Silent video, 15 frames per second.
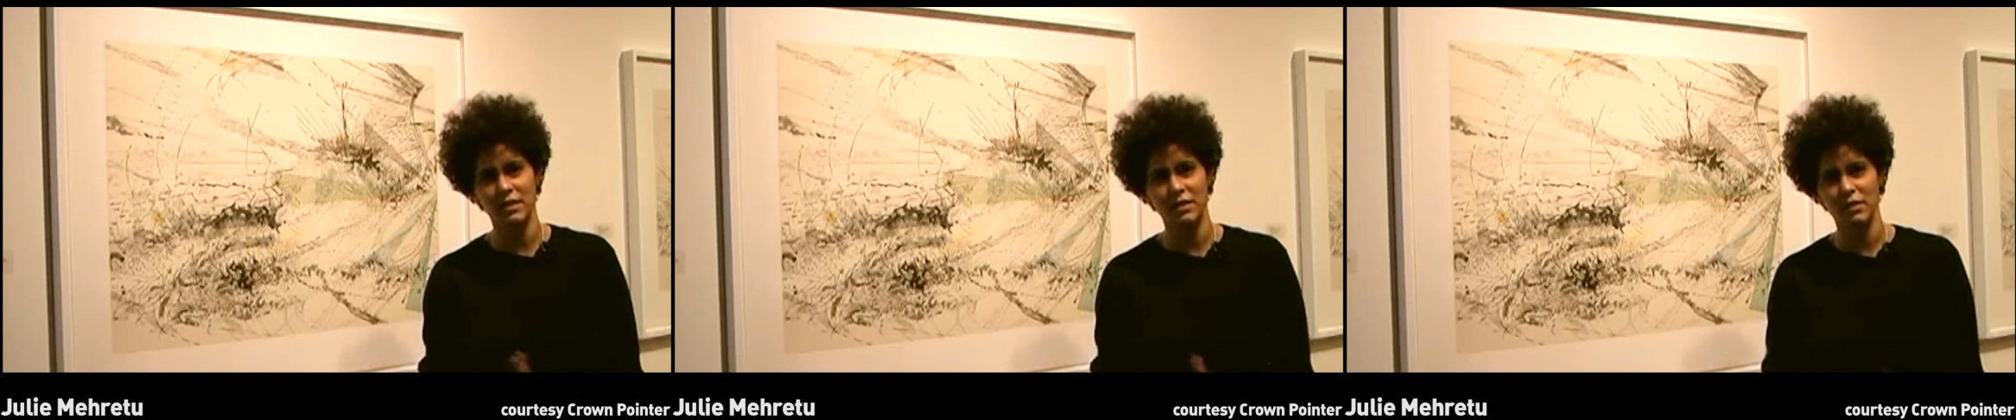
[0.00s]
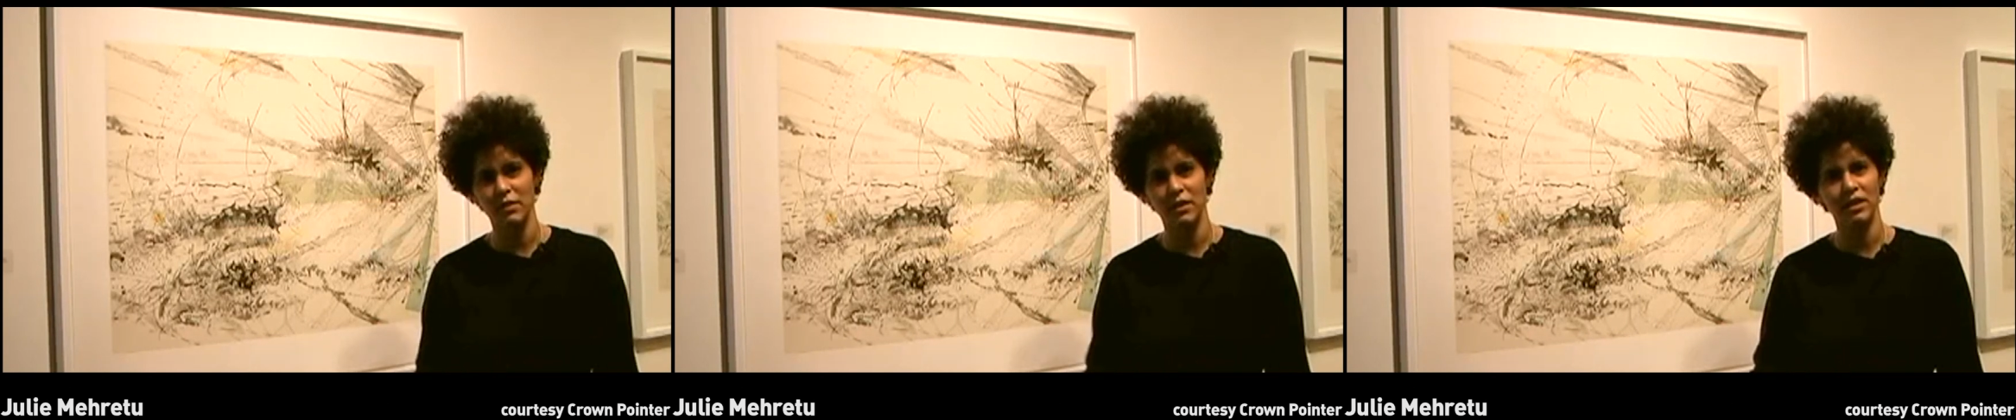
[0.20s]

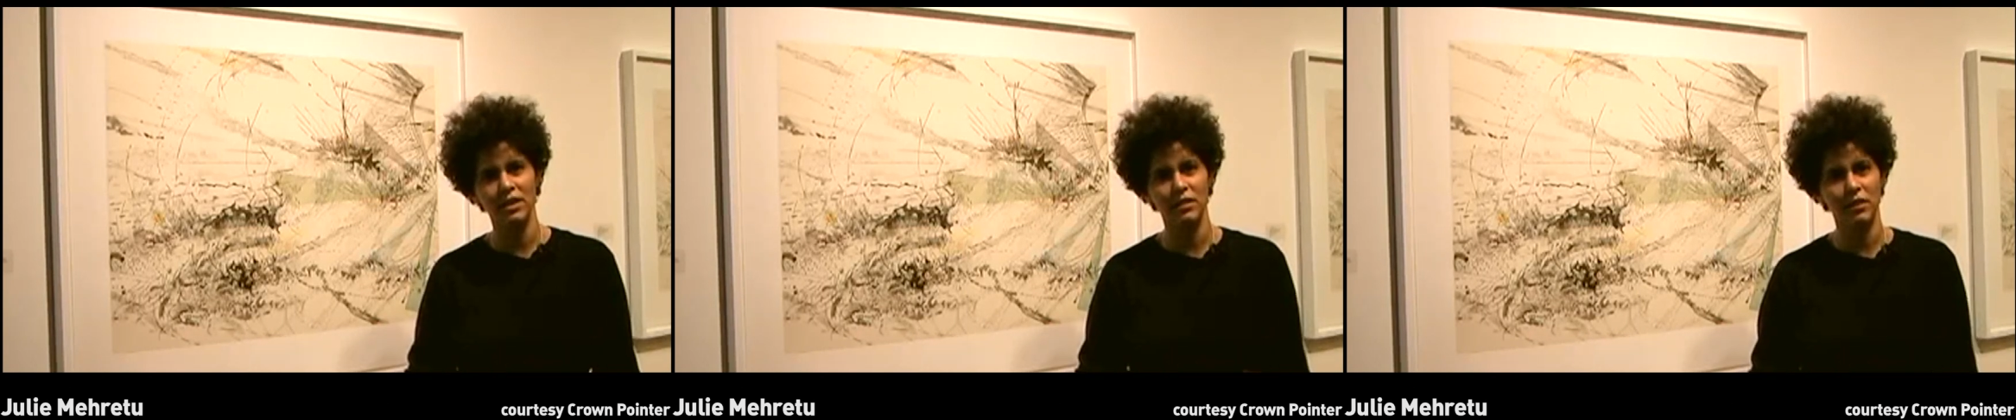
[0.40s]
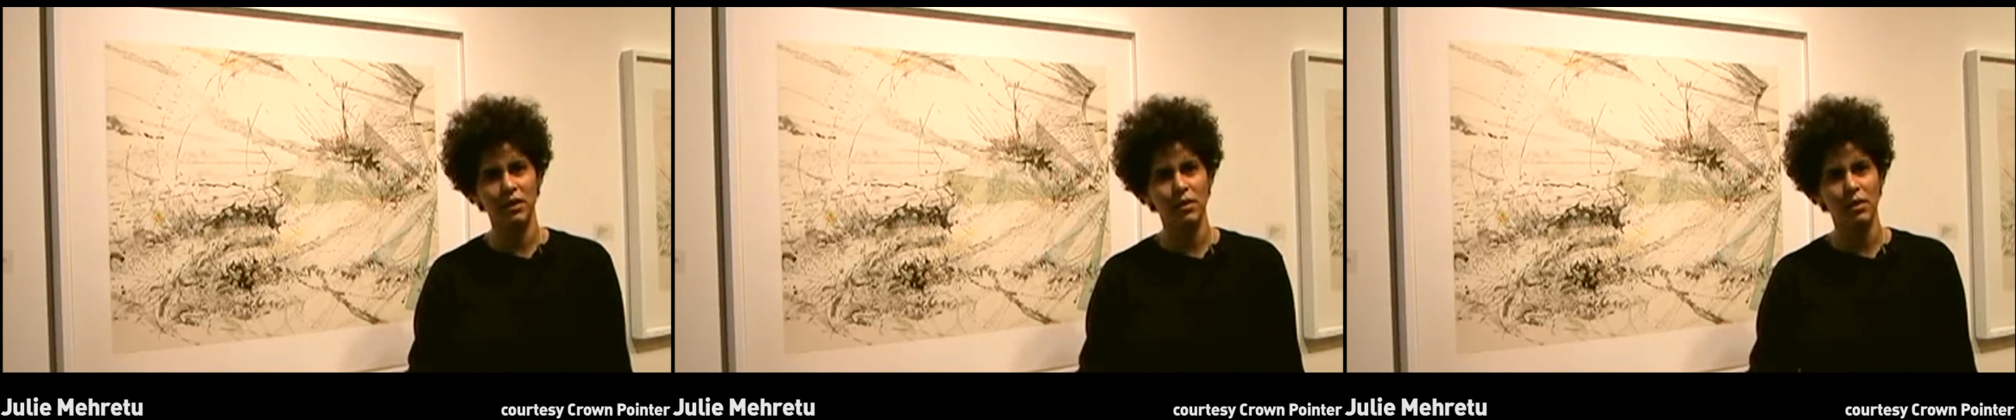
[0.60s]
have a very
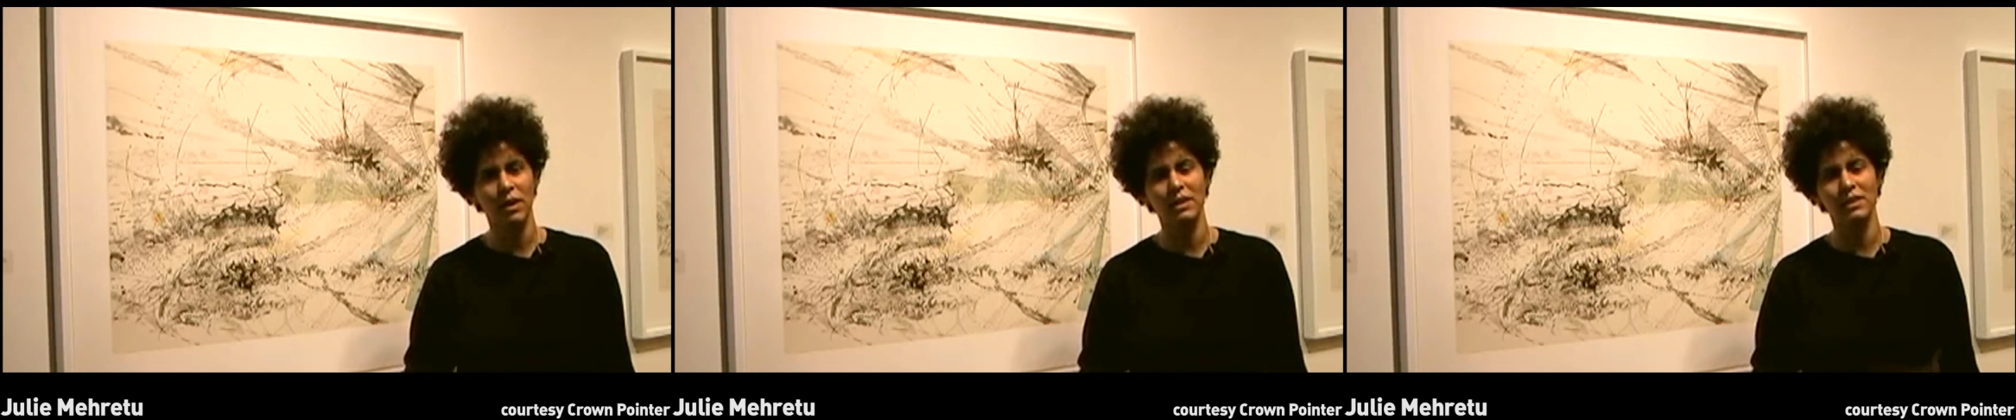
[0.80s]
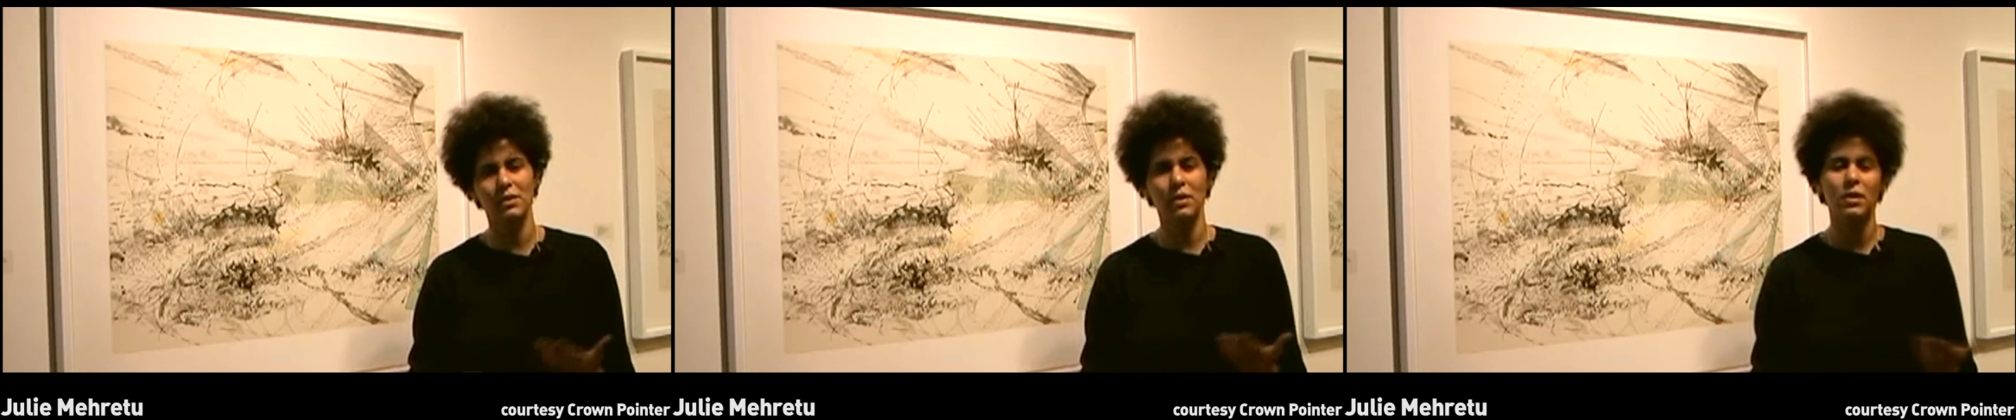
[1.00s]
different
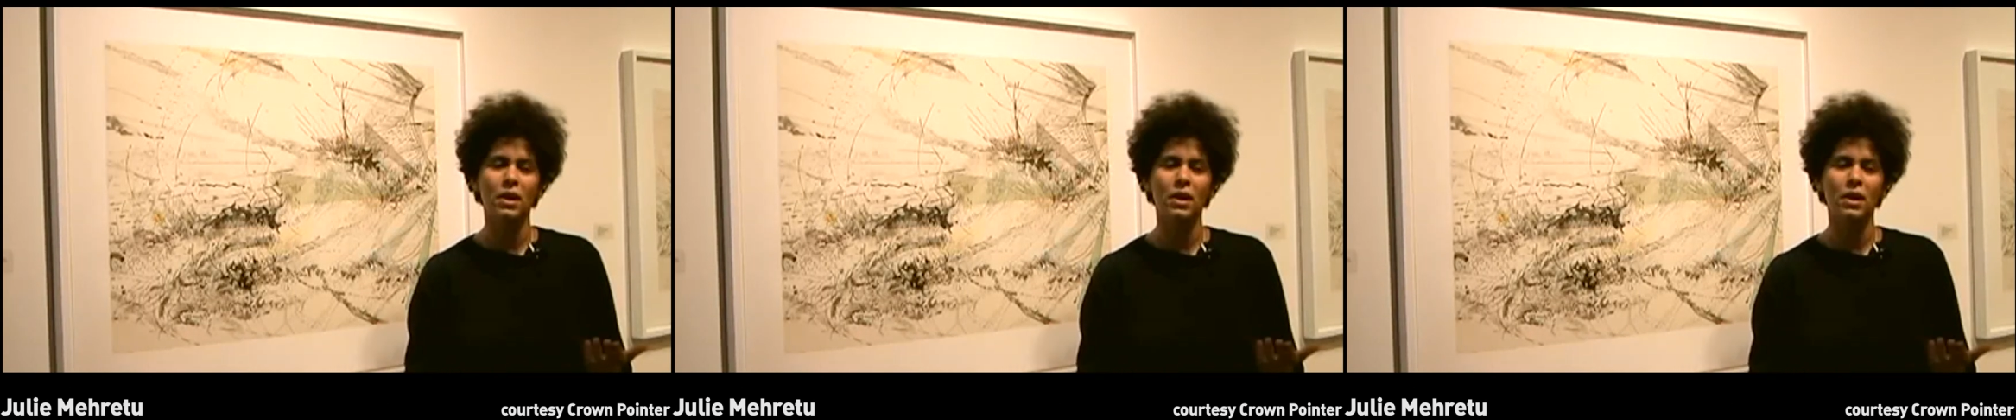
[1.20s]
quality. So,